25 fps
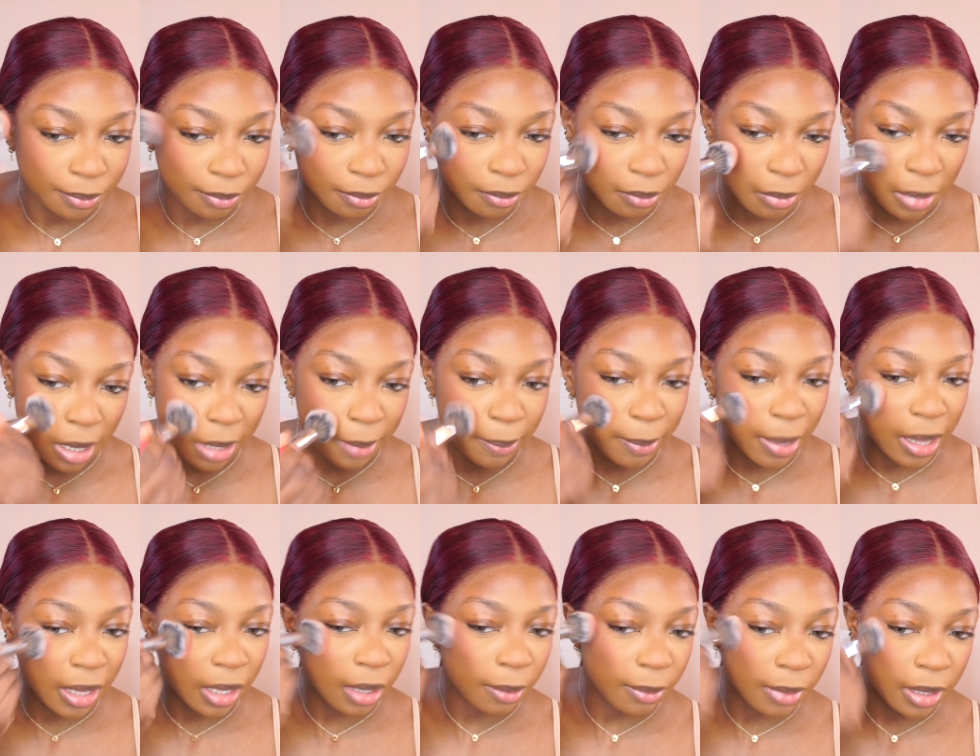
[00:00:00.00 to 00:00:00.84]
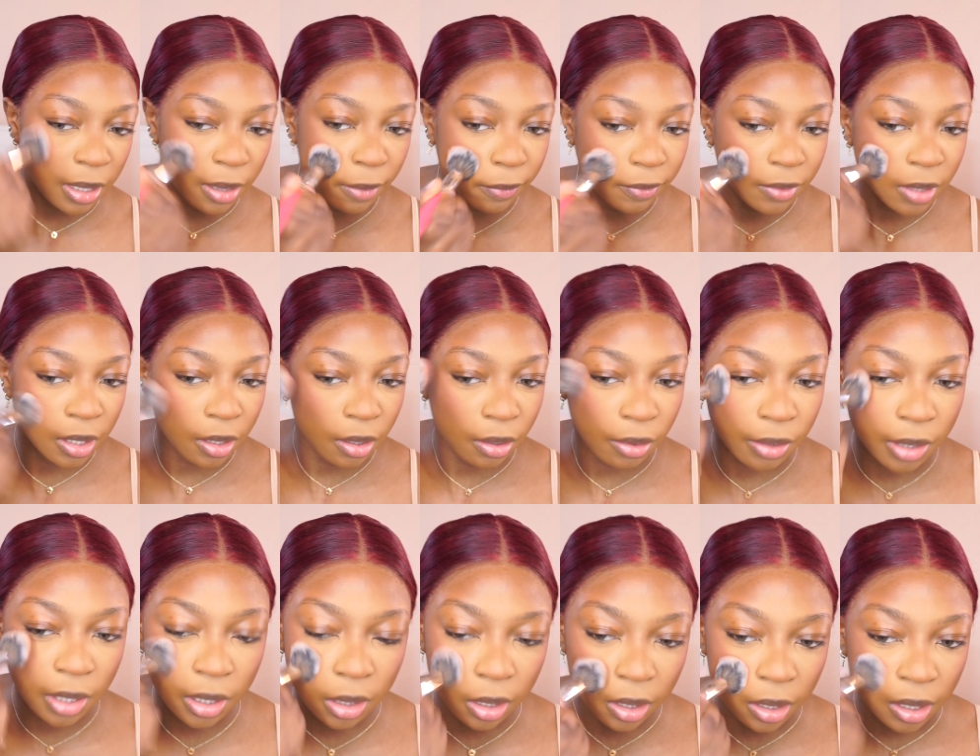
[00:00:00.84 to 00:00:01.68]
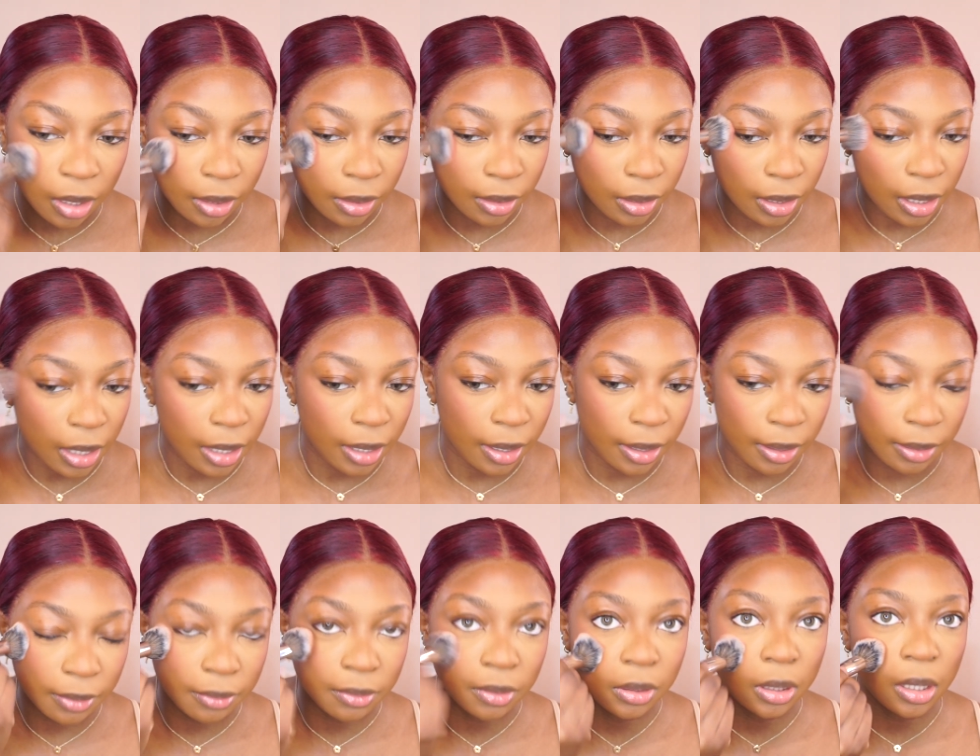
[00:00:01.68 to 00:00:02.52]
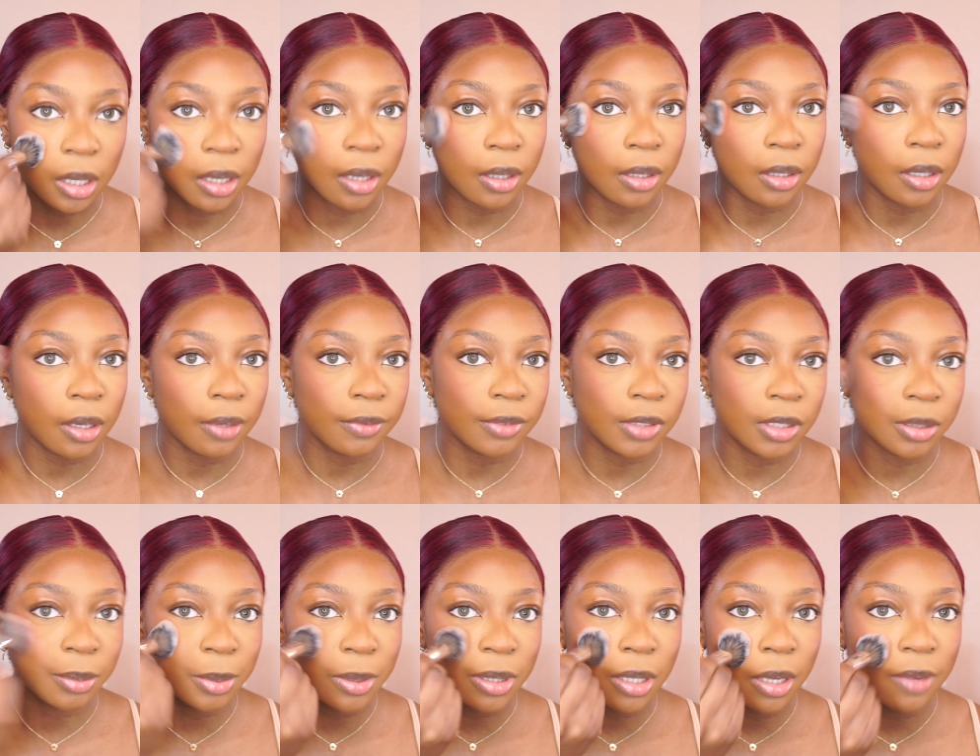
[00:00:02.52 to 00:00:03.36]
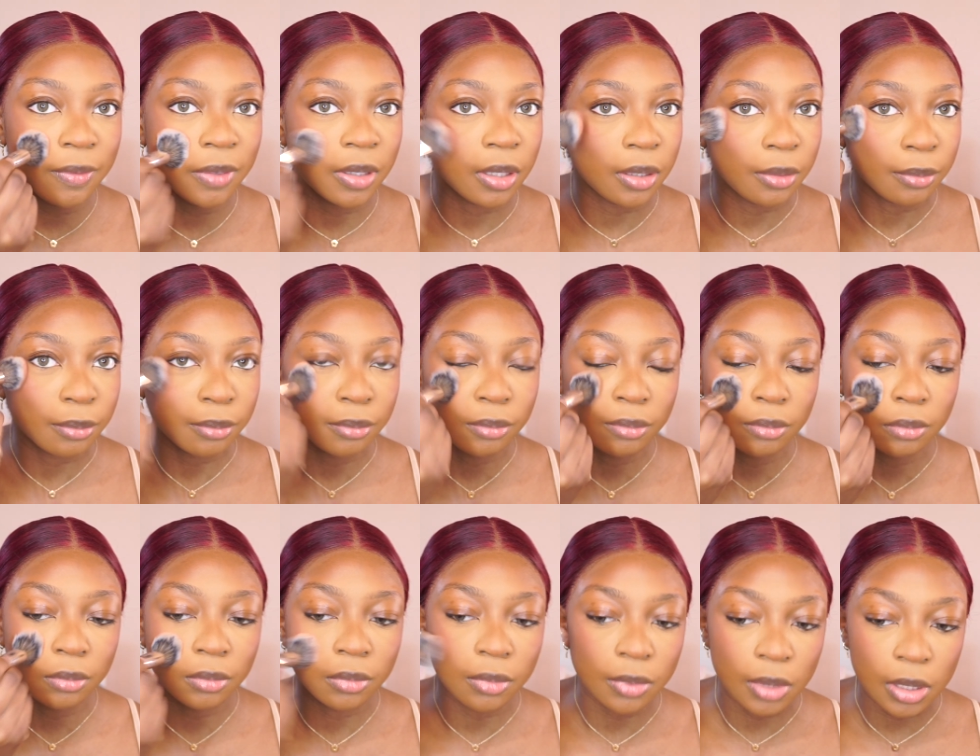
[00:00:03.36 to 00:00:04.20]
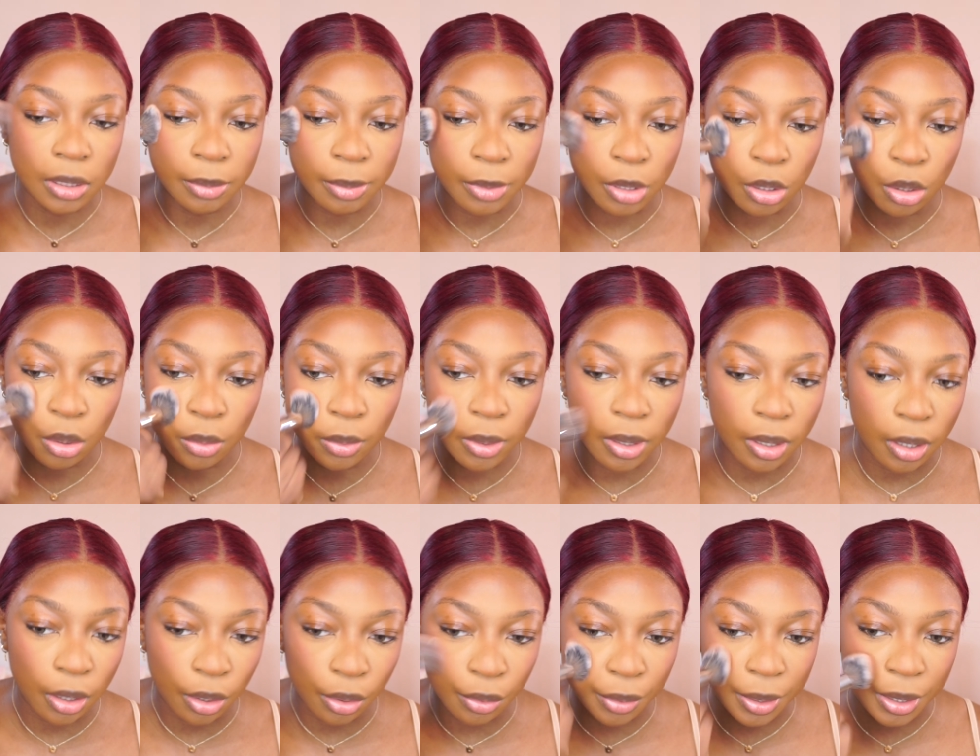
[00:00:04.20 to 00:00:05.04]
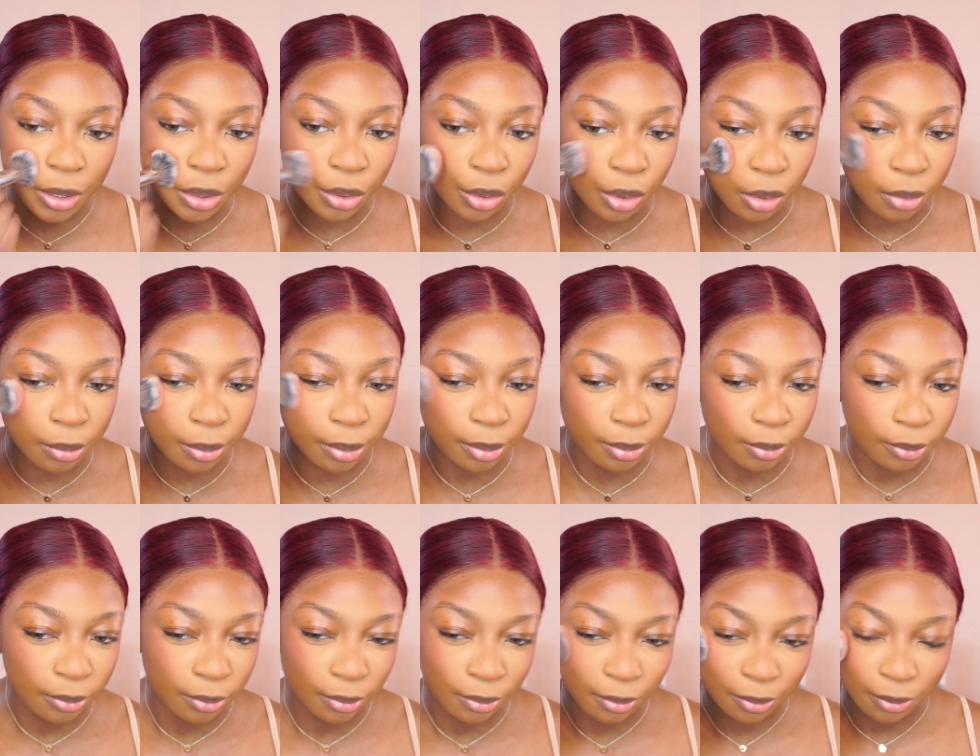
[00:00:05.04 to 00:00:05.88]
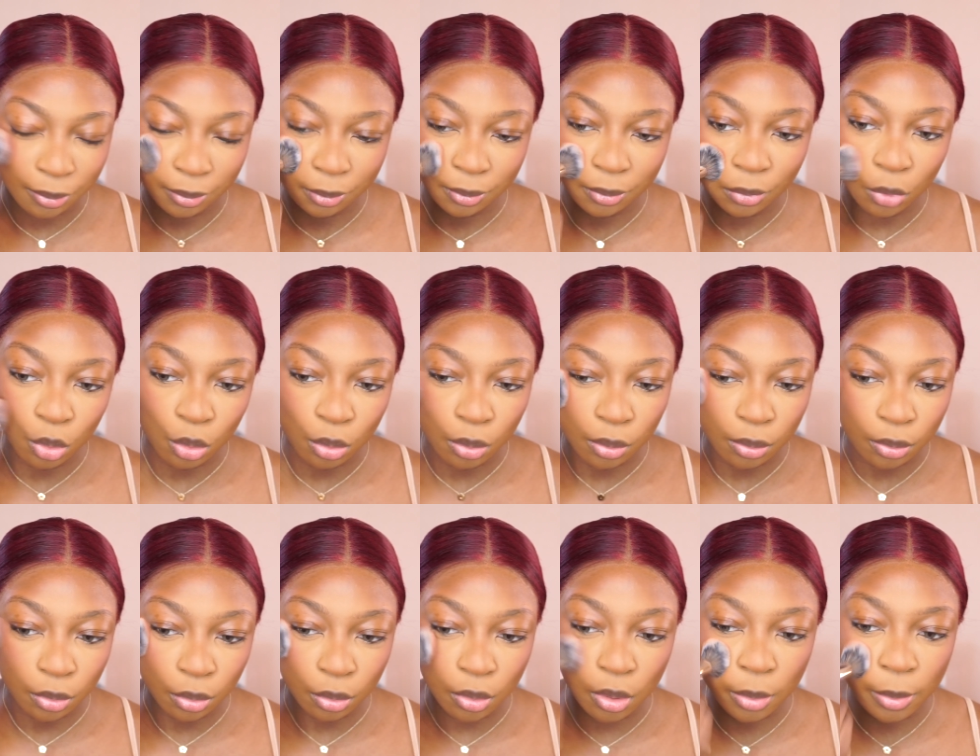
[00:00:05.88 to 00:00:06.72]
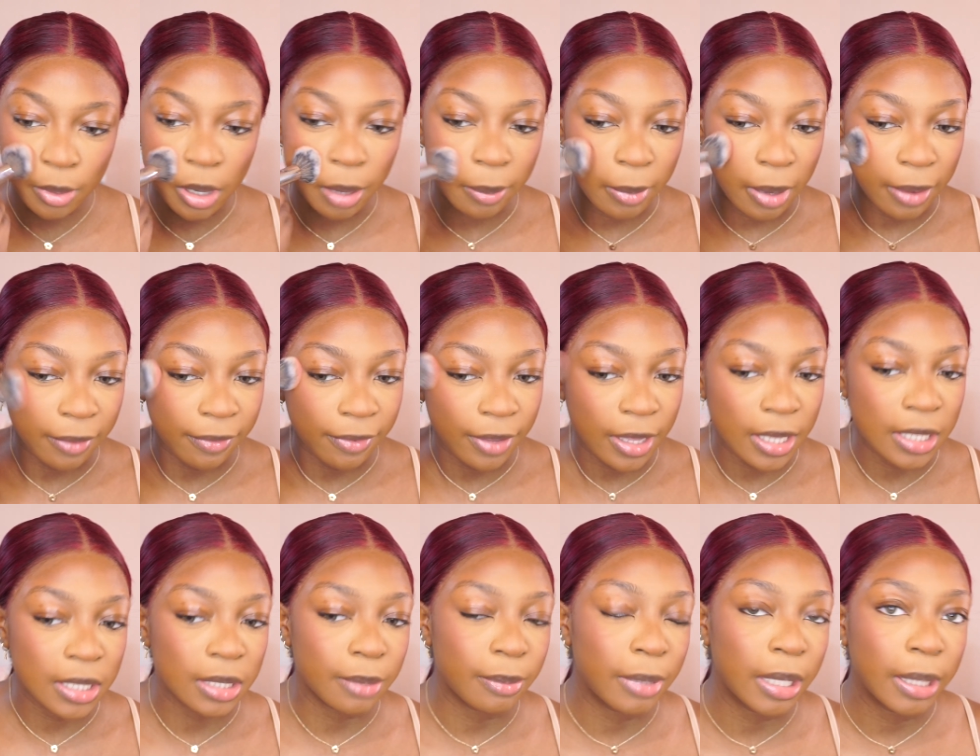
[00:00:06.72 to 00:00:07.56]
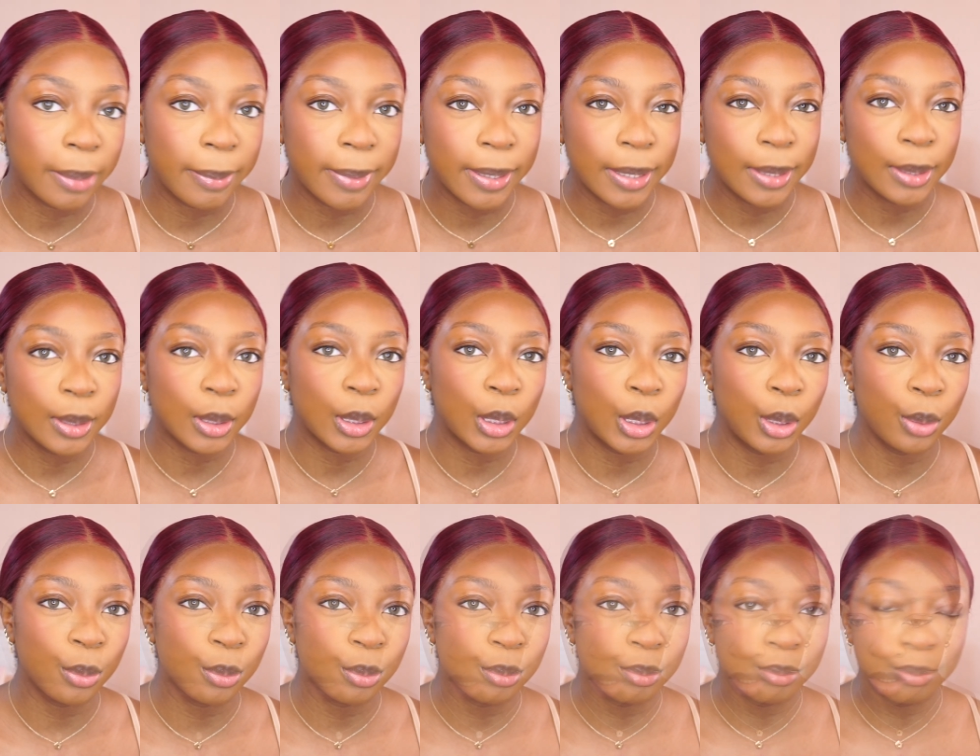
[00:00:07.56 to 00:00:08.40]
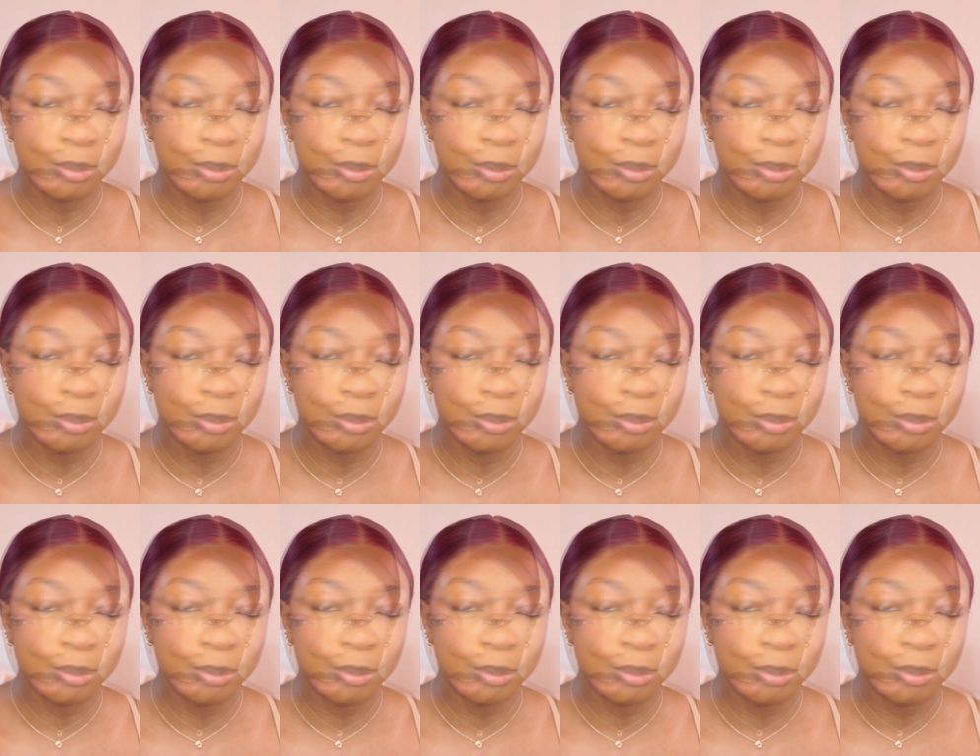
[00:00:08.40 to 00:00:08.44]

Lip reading: my makeup lifting or anything like that, and I've just been loving it. Been doing a great job warming up my face and making me look cute.